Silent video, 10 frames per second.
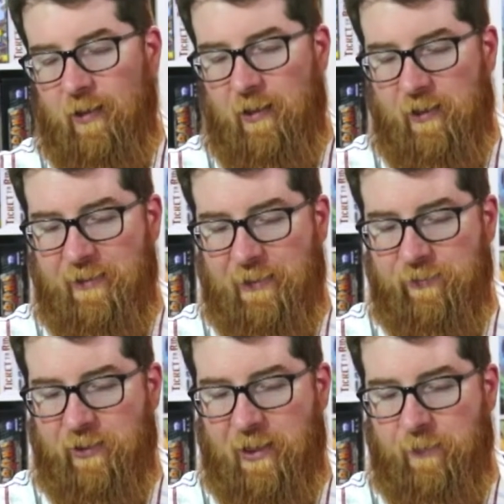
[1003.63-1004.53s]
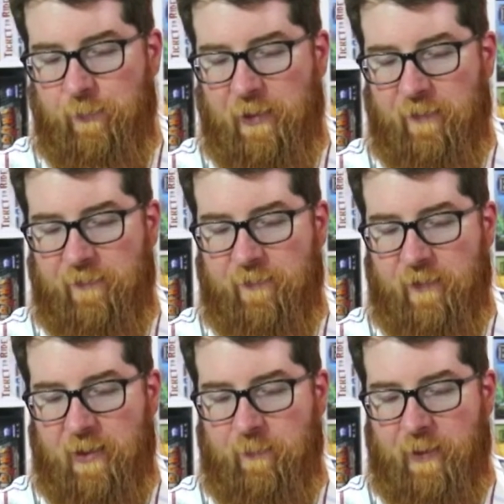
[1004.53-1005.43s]
uh, a downside with
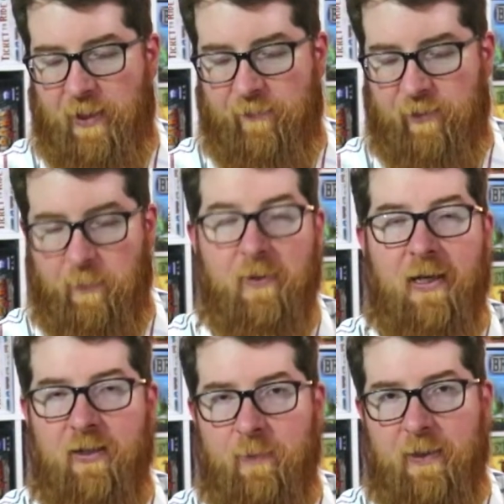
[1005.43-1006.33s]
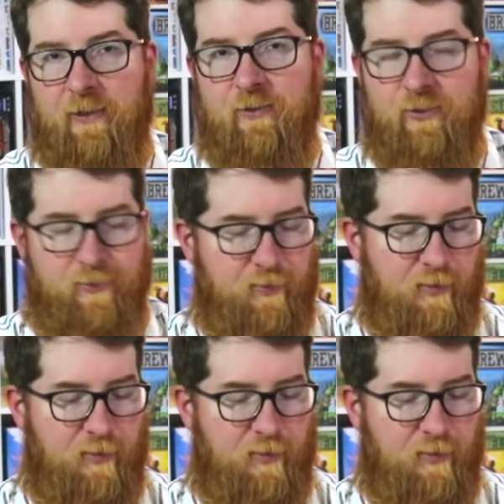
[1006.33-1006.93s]
it being very player dependent,